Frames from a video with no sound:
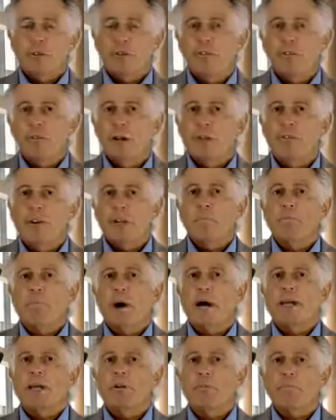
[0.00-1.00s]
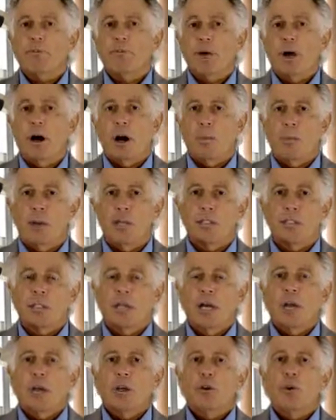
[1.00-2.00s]
you're driven by your
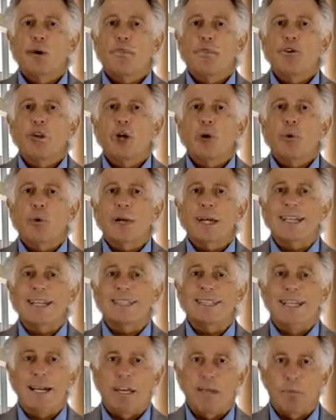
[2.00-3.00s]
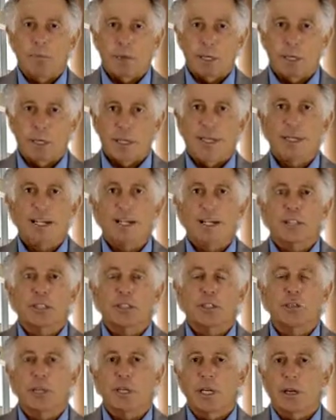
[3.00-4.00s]
promise, you have no contentment
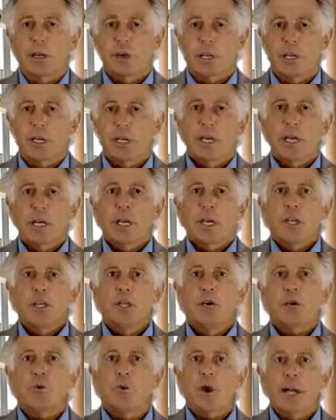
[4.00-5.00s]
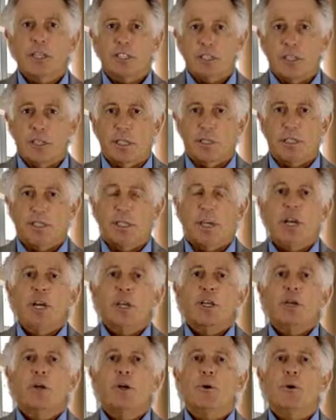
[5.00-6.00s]
unless you give it. You're restless.
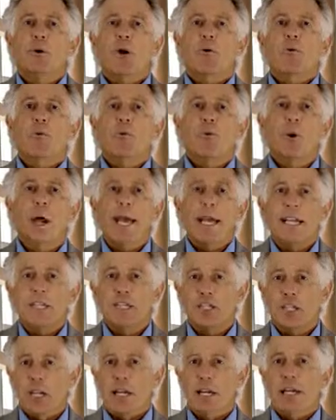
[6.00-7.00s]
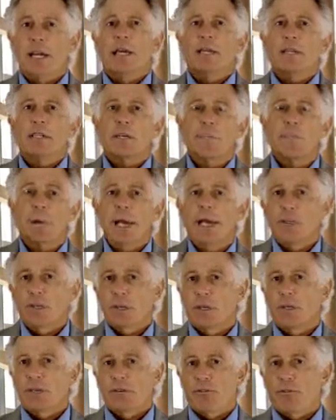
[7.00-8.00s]
You are raging to make
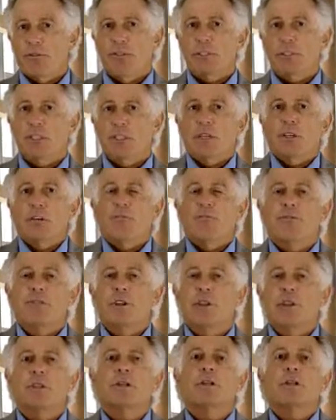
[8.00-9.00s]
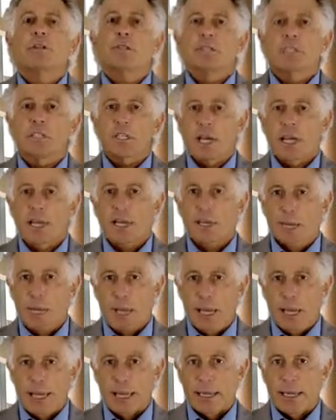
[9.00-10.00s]
the difference that you feel you're designed to
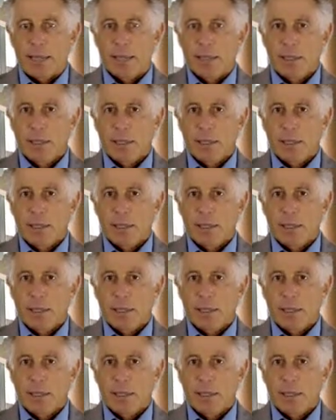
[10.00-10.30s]
make.